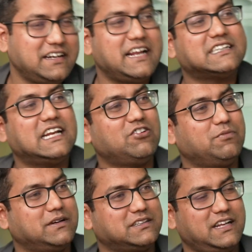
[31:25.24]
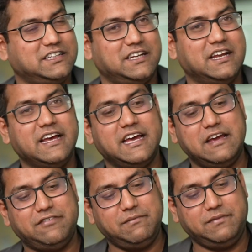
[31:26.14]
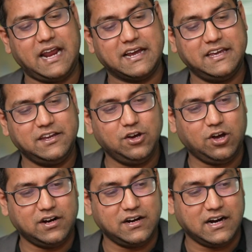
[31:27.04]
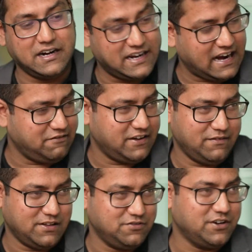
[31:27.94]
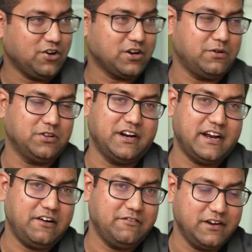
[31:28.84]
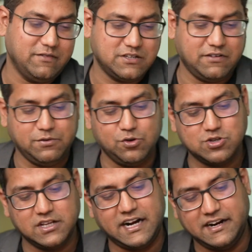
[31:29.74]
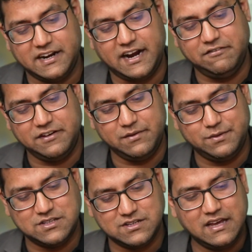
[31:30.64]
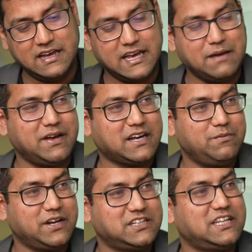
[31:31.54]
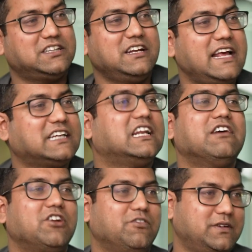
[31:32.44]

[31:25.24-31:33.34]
a next level of personalization. If I'm tracking your derived variables, we're talking about the derived variables. If I'm using that derived variables in my communication, that's the next level of